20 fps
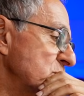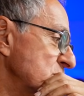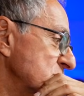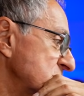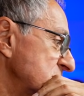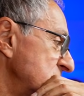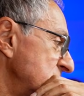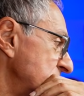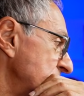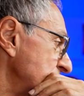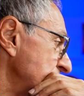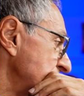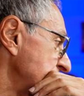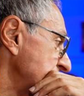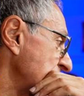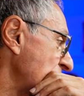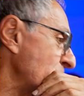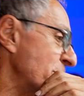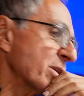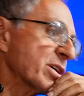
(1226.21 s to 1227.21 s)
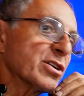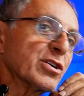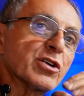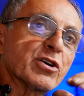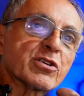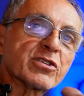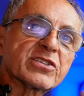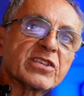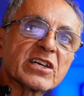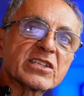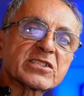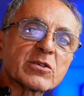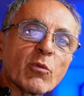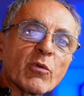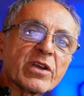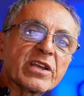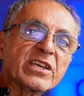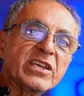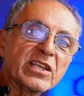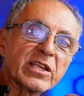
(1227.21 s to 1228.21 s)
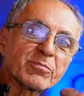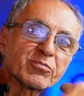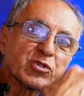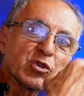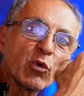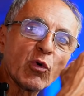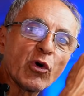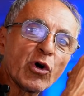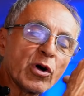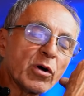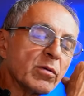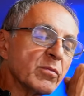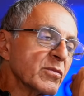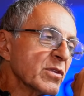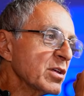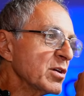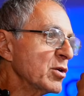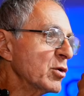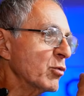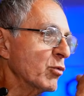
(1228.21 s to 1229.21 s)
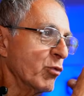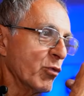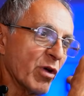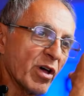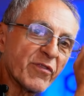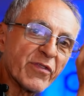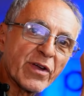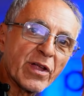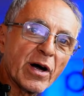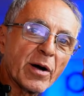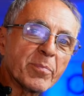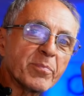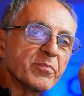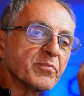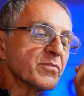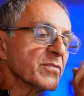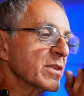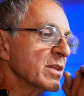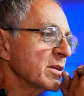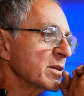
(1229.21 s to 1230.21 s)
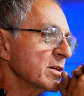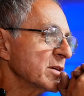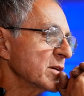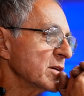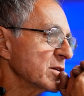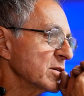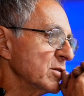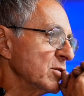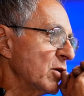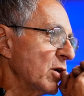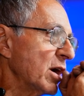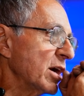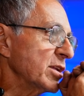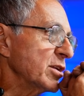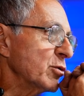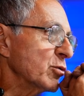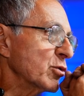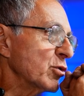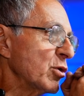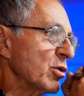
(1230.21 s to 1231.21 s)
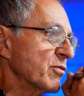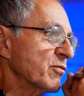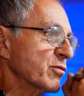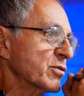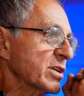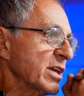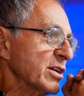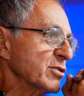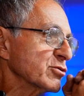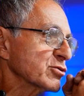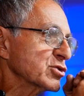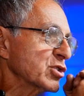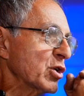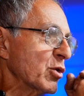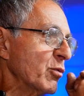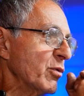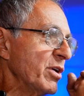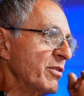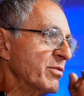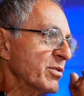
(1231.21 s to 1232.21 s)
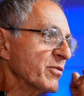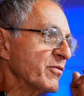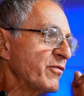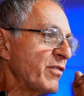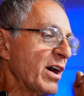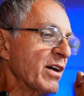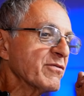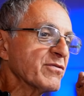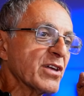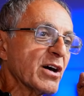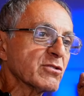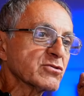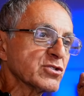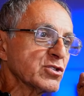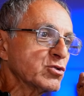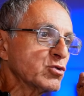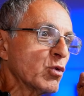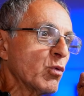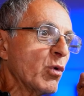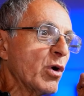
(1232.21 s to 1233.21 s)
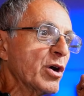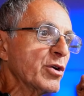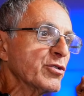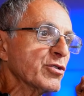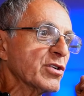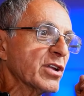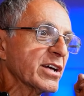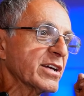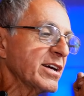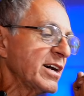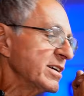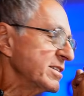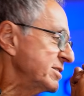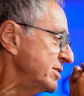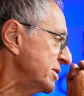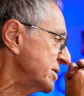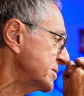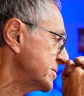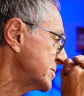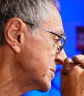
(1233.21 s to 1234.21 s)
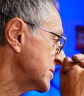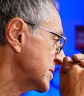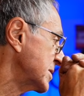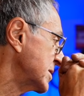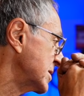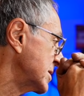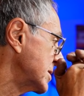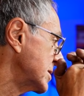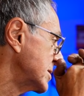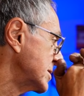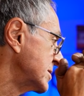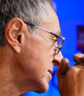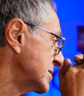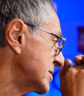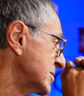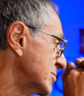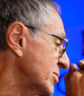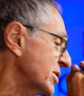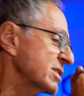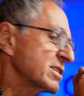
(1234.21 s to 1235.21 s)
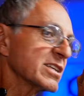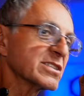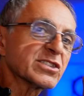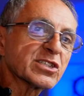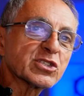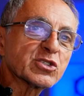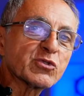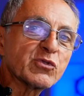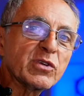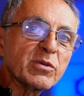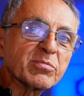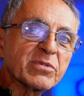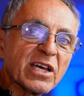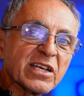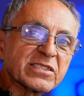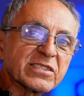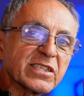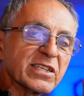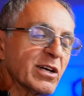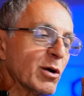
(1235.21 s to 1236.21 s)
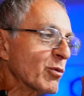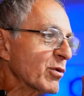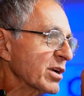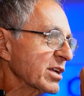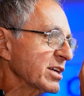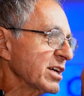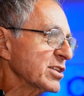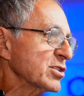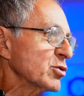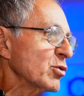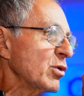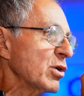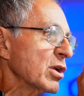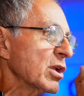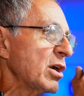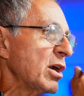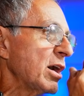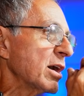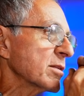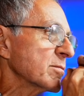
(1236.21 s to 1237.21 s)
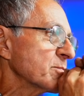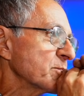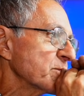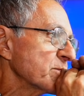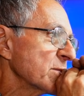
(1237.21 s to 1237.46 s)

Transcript: We'll see. I'll make another test. I want to heat up the oil, rev it up. You know, I don't know if Kendall's going to rev it at 5,200 like I did. But that's extreme testing. I want to get the oil hot.